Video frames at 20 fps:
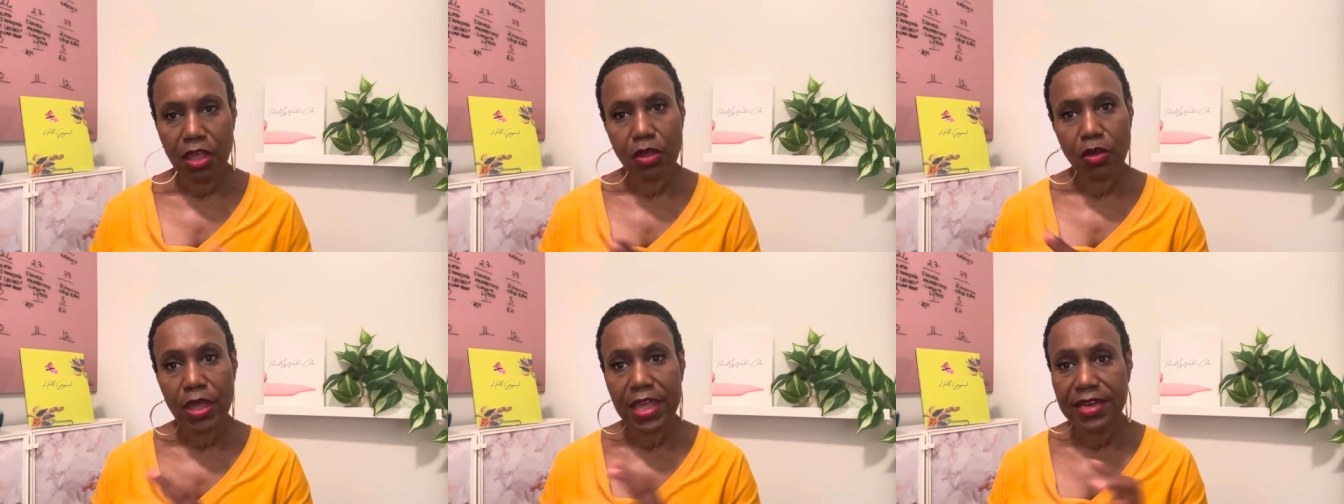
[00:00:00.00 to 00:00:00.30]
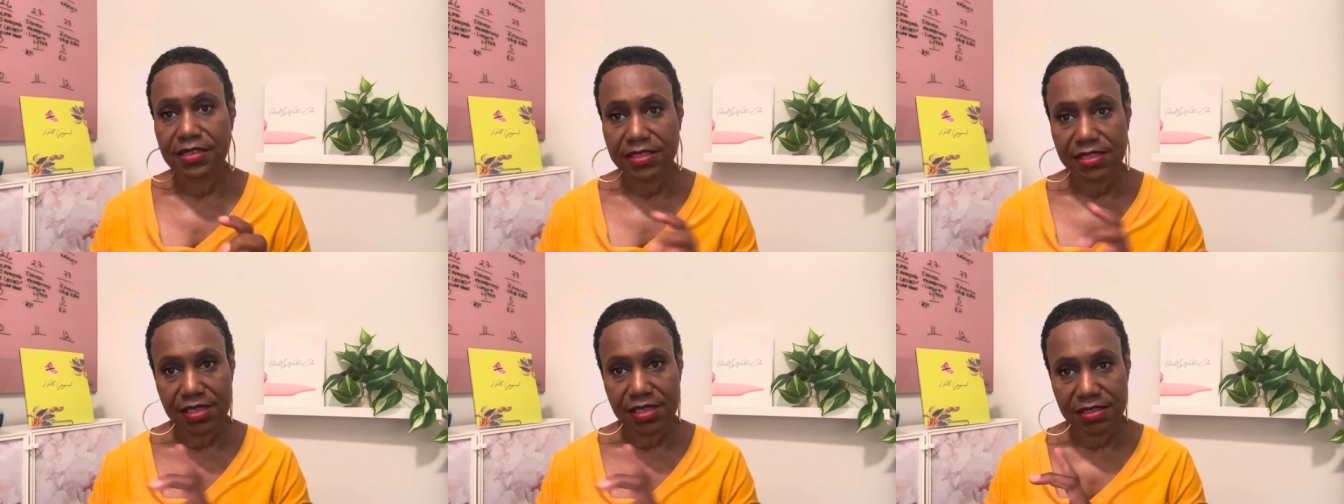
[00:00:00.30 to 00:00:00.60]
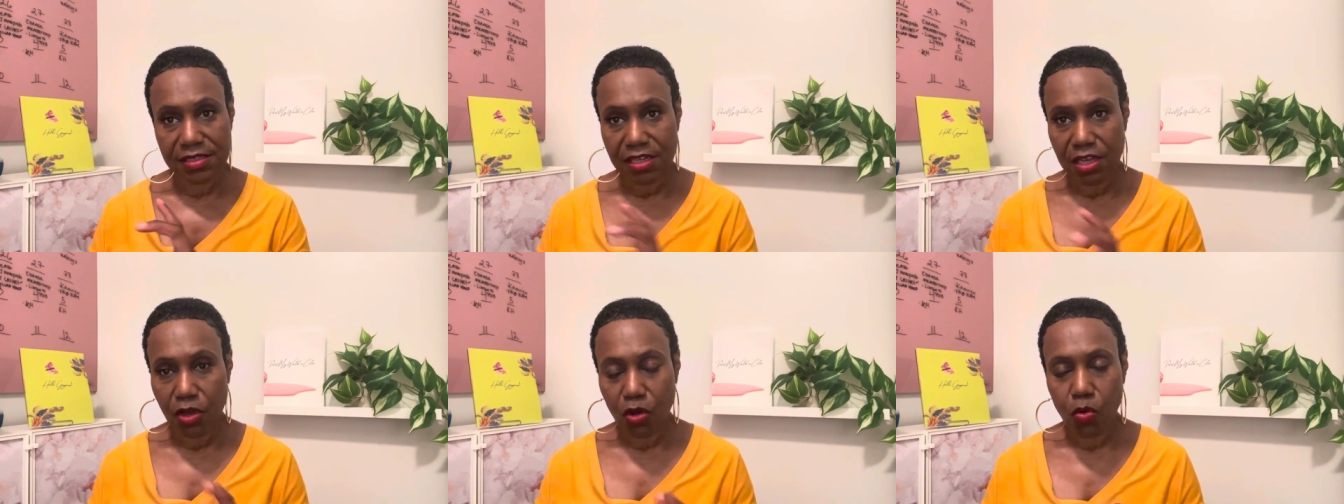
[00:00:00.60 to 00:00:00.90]

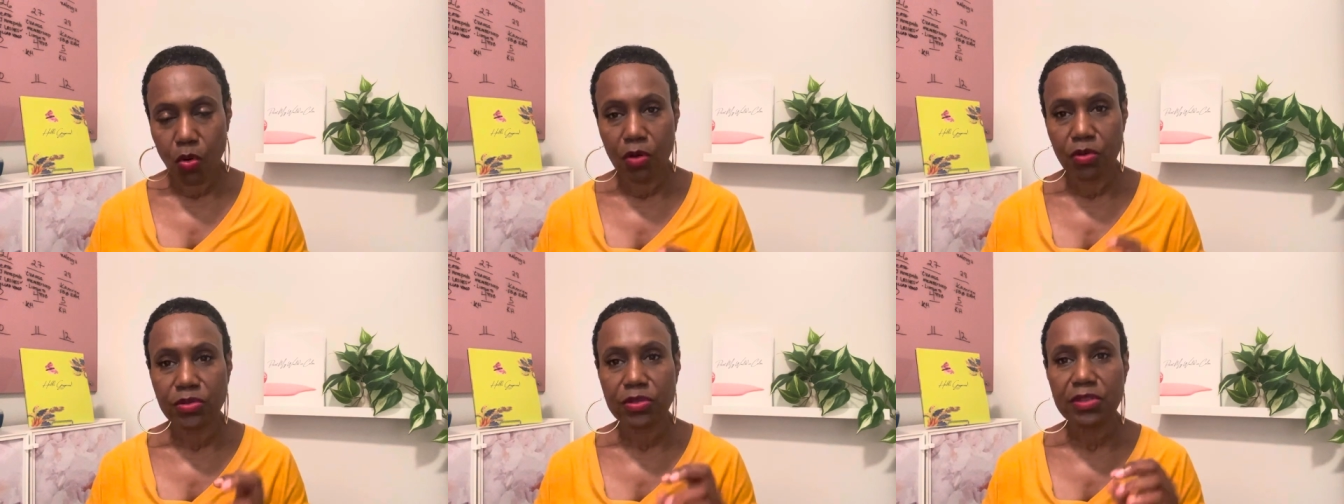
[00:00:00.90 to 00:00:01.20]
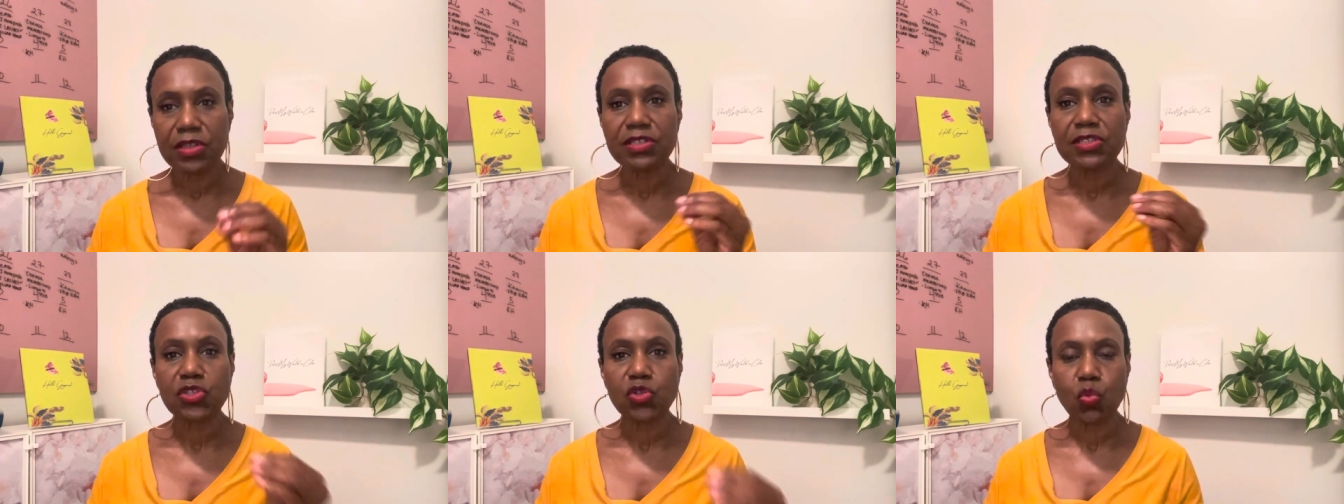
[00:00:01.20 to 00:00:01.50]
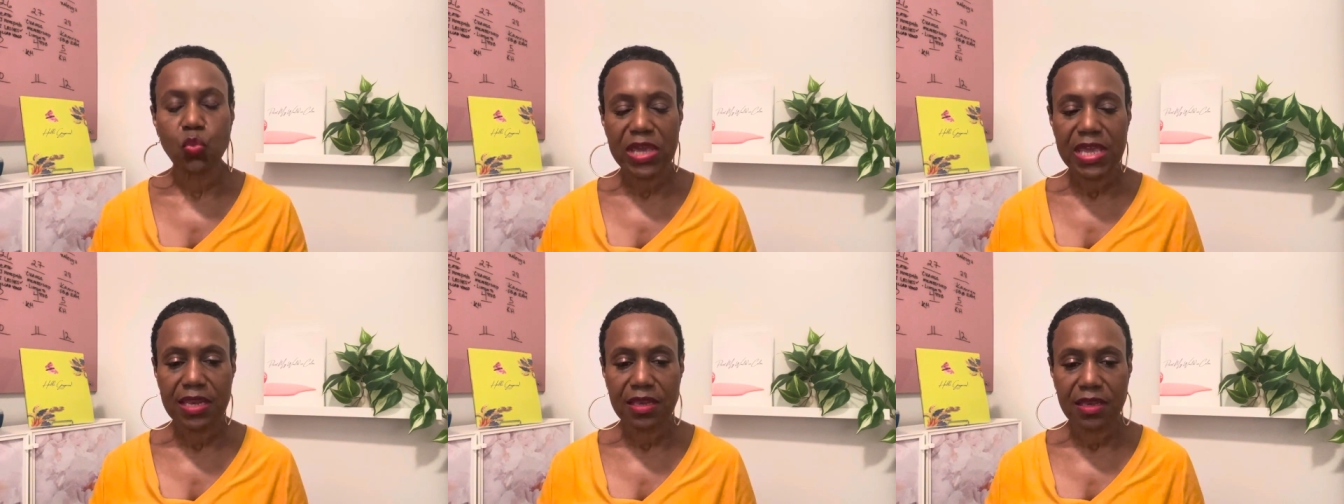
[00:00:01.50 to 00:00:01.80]
in quote, the
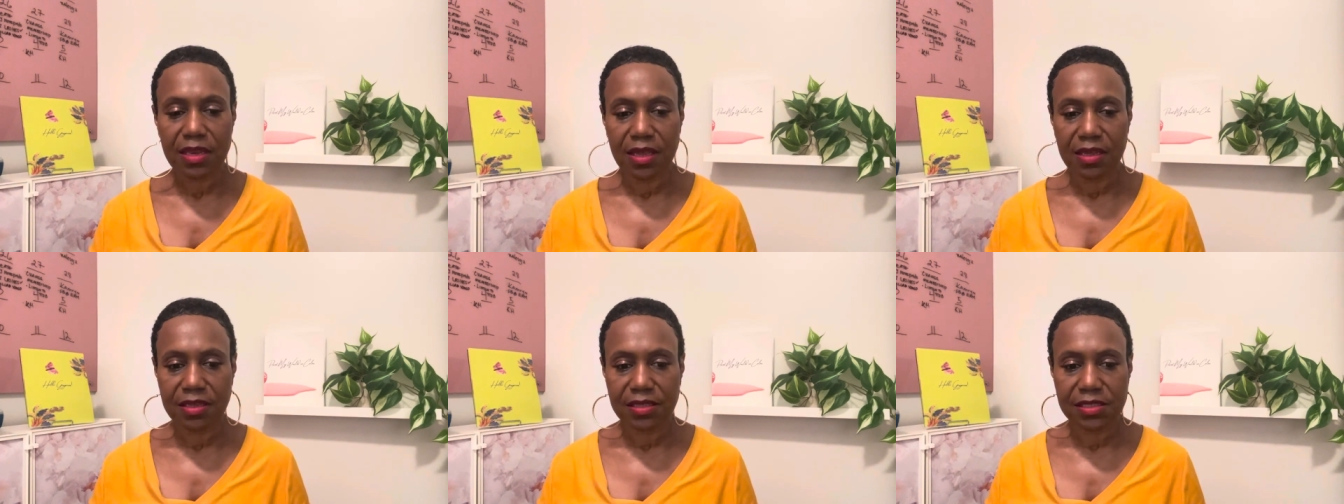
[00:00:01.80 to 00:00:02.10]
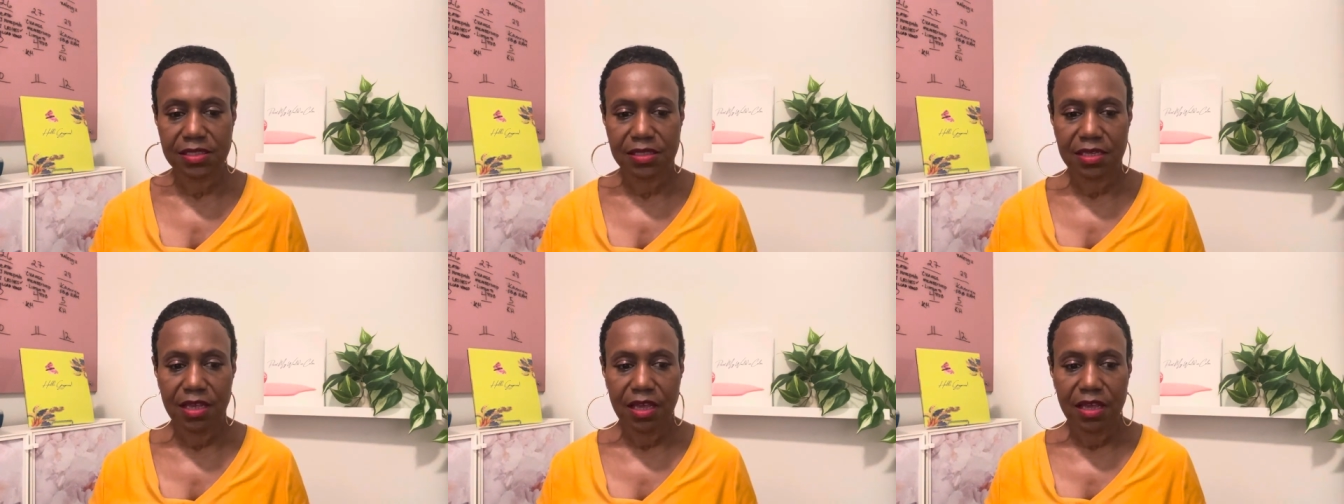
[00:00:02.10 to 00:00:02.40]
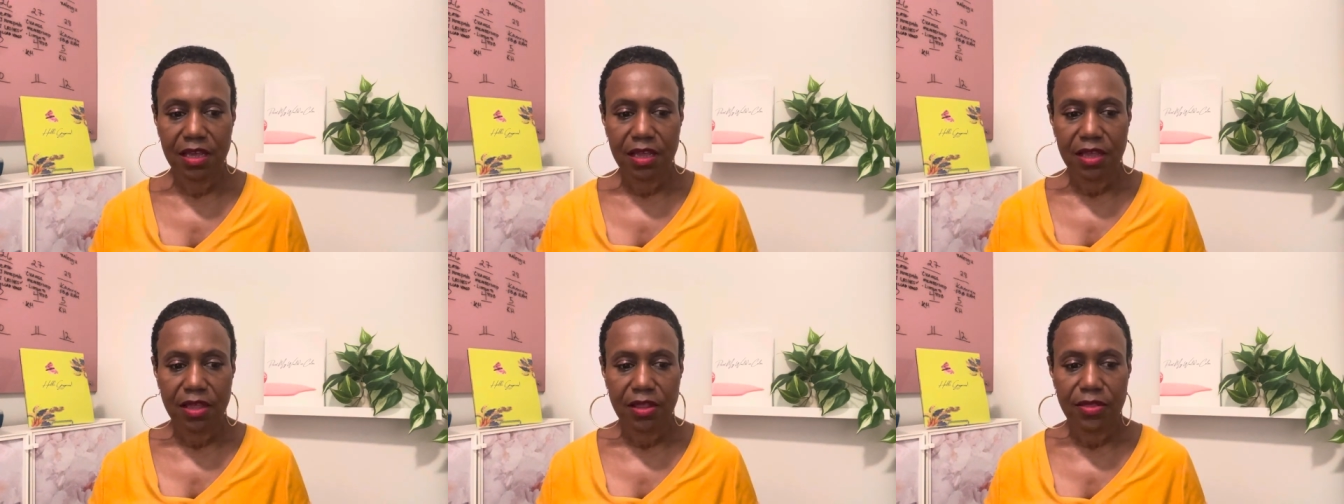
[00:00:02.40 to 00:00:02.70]
sweetness,
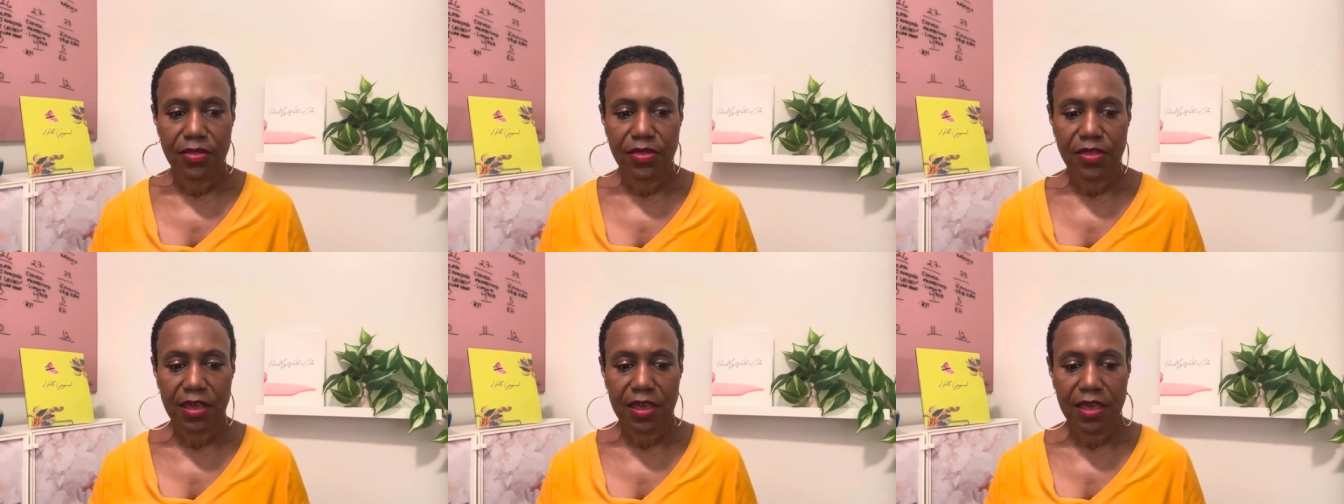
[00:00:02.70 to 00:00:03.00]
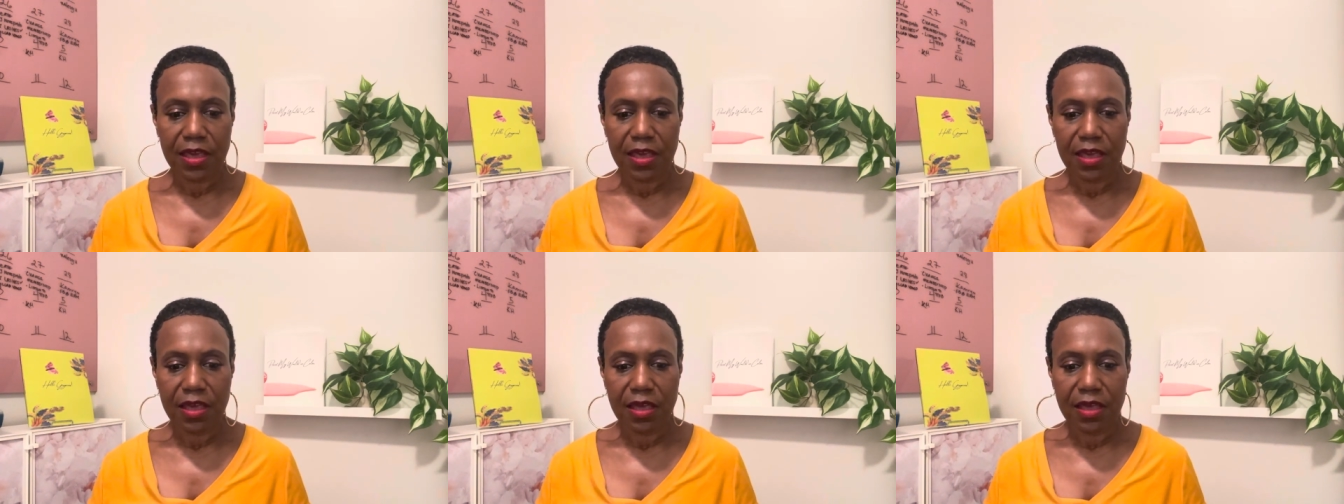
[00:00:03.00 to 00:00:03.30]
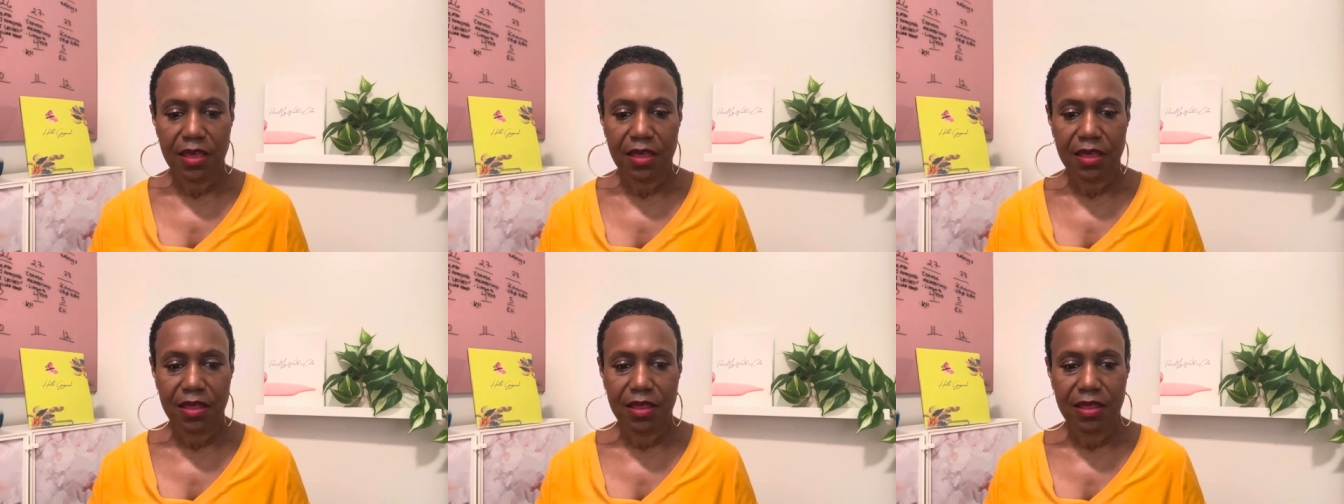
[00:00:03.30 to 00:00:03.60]

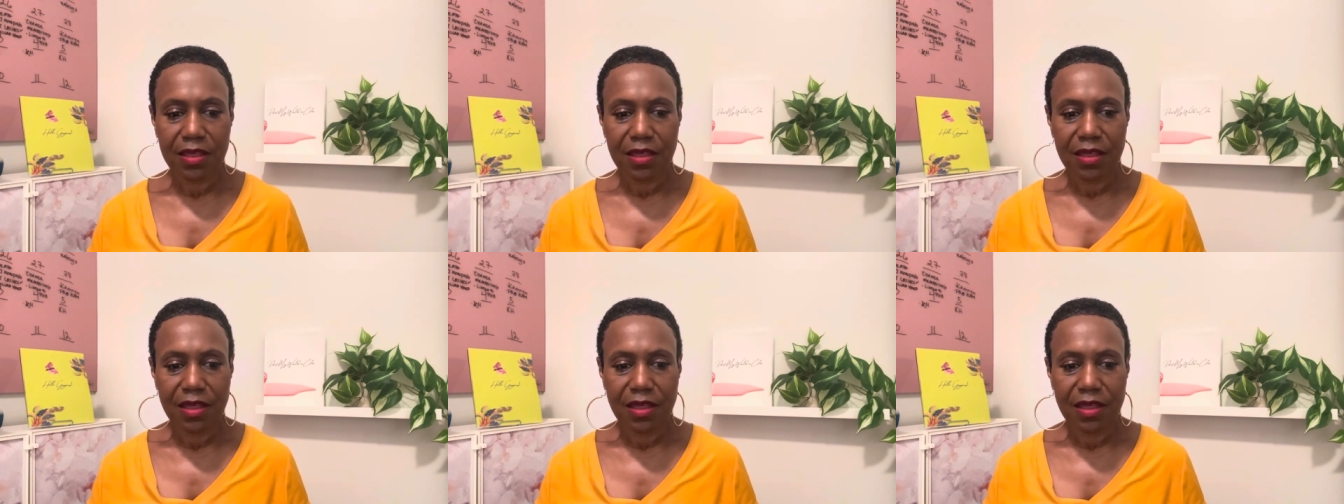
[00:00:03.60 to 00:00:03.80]
the,